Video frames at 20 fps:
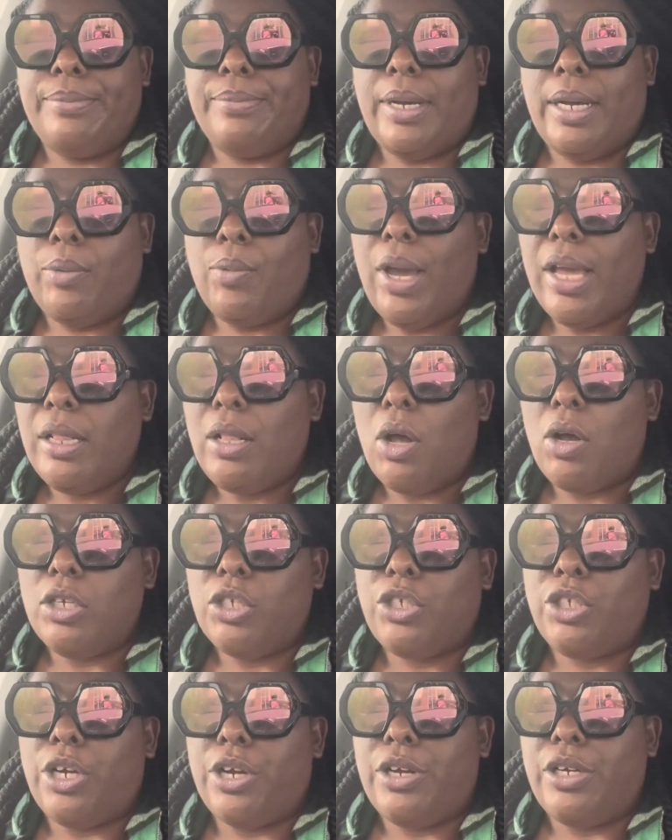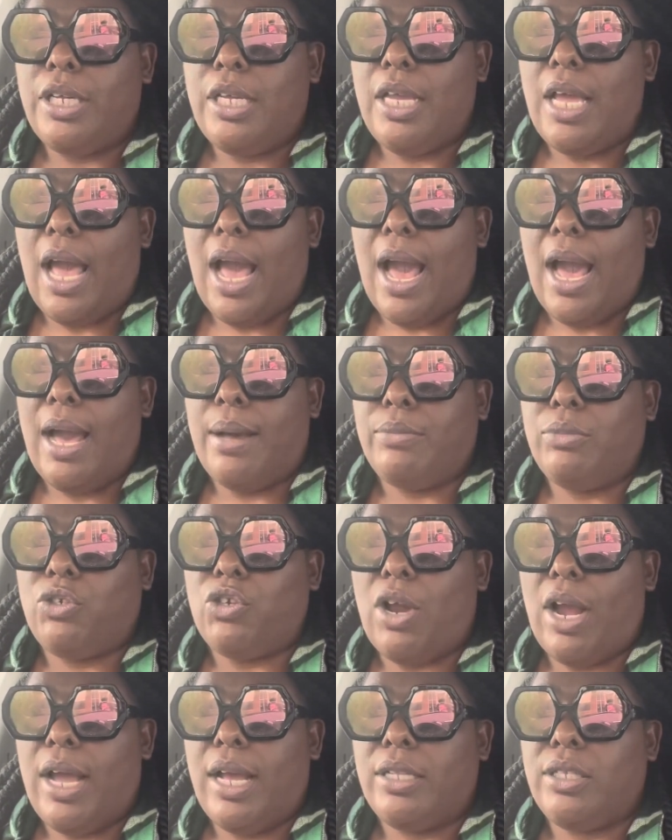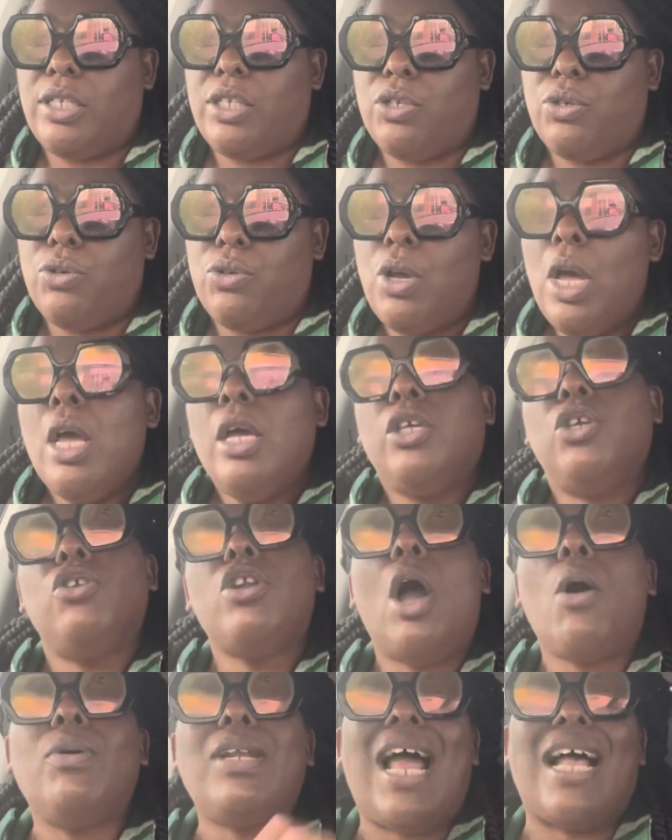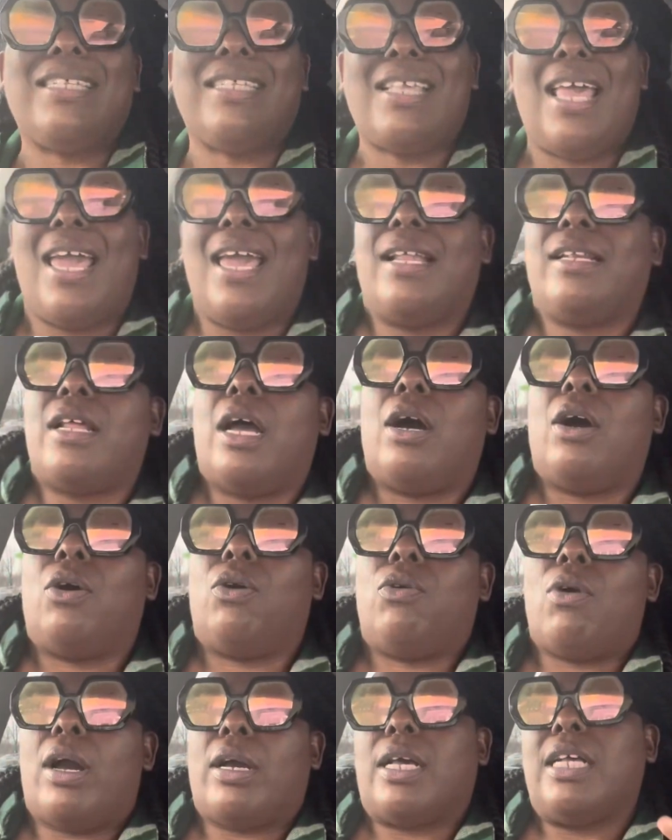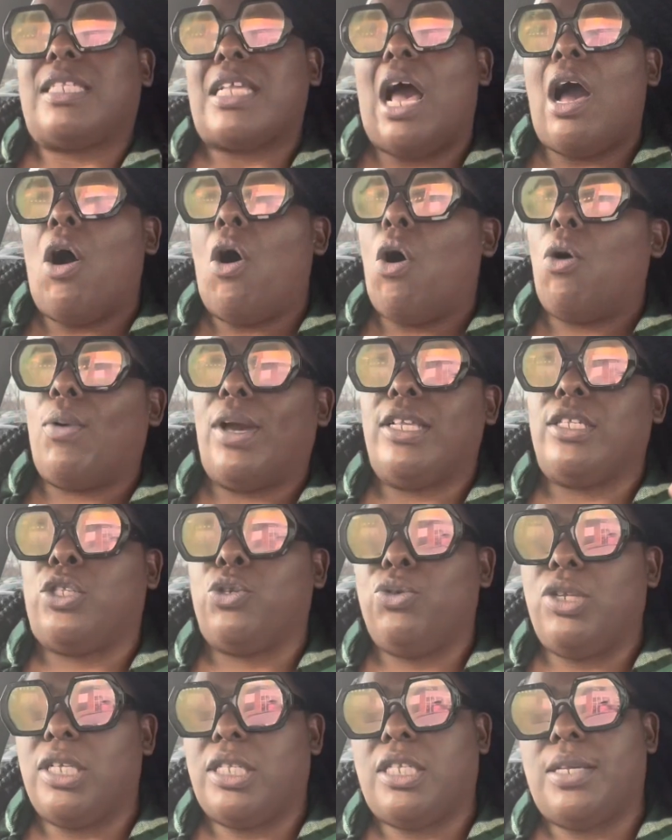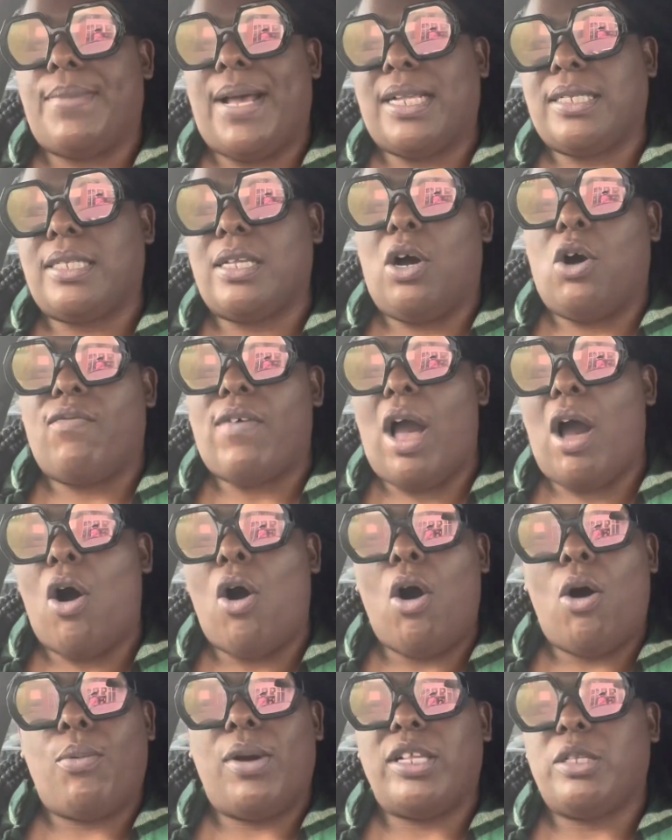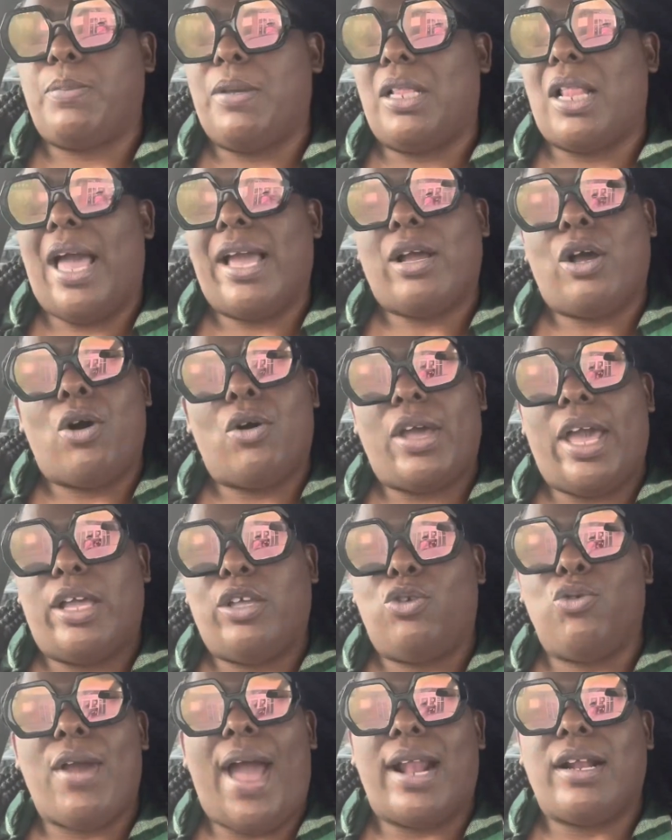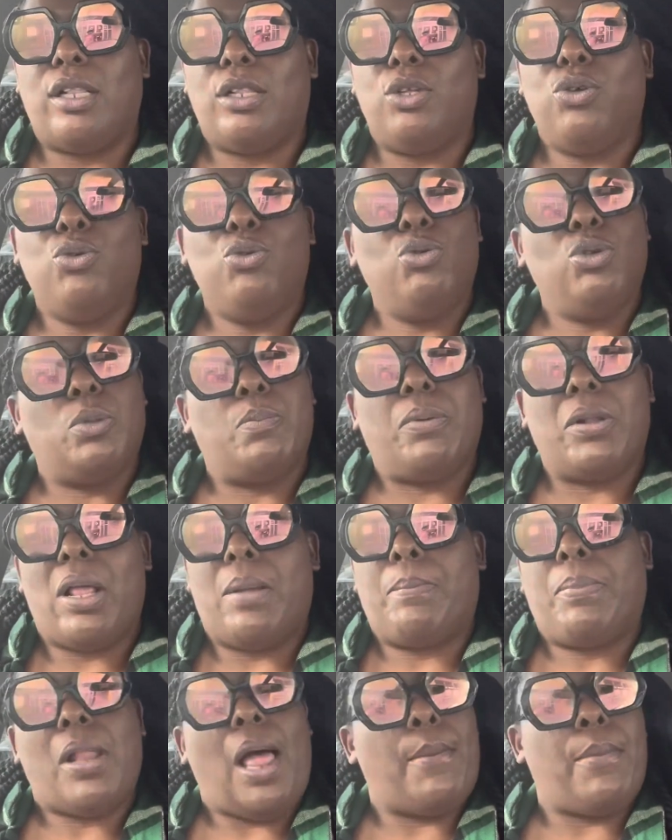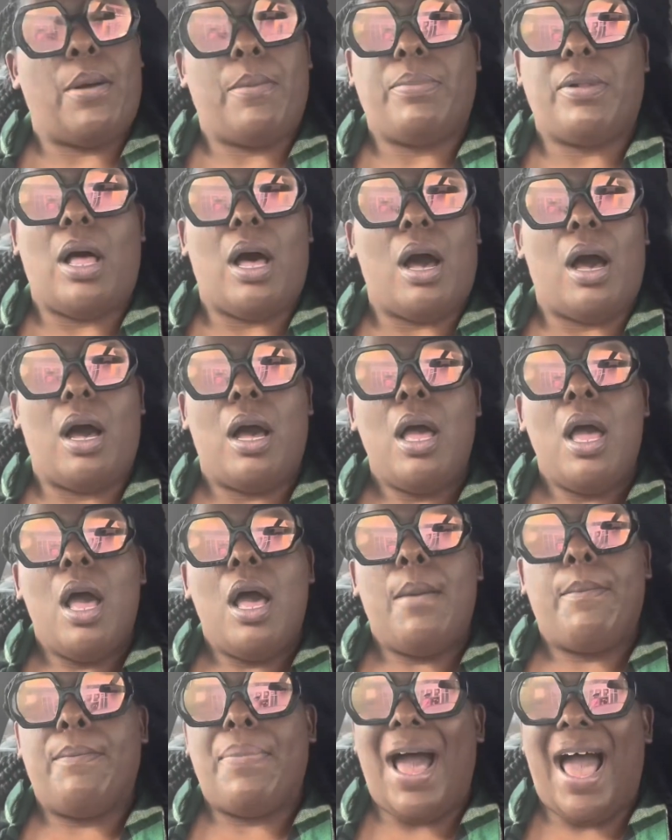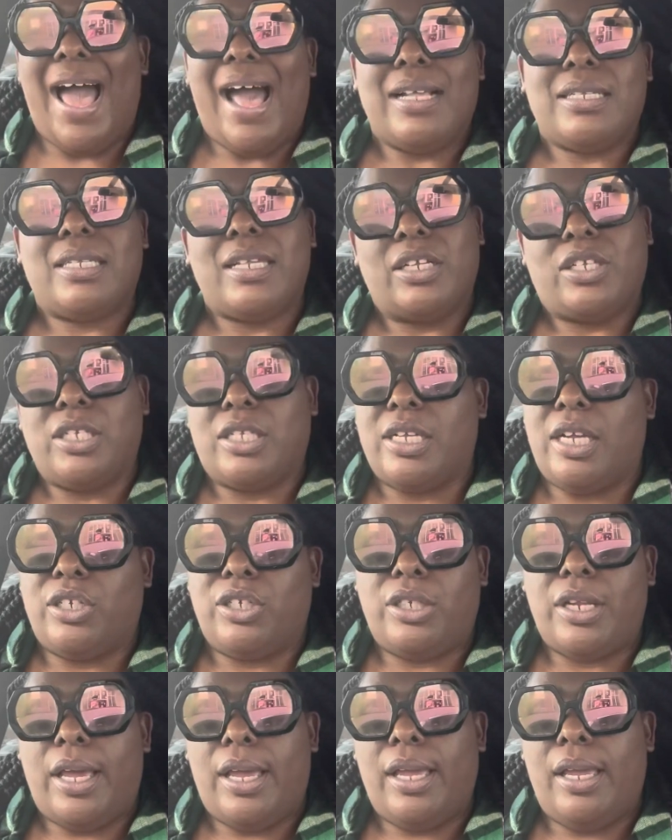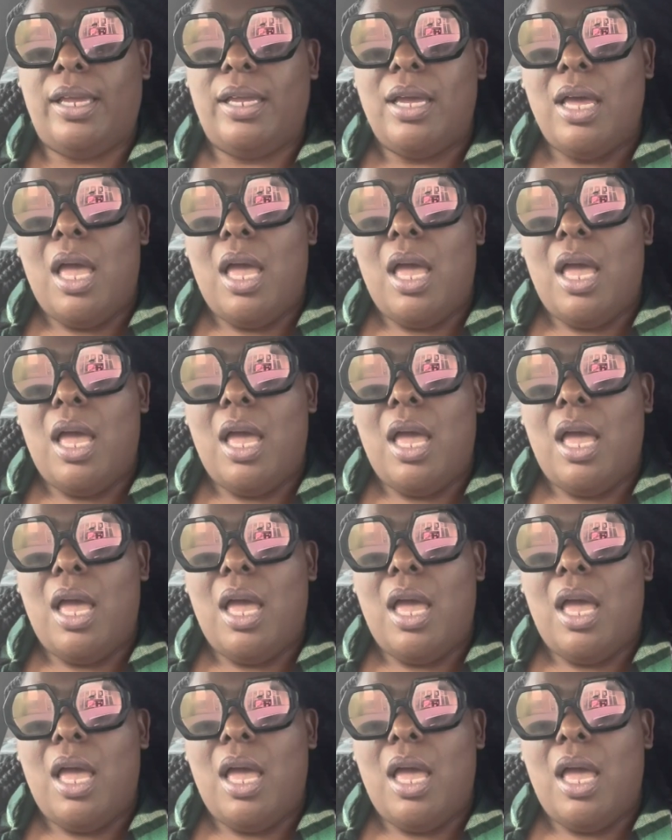I'm trying to, you know what I said though, because I always do this to myself. I always be like, okay, you gotta lose blah blah blah by such and such date.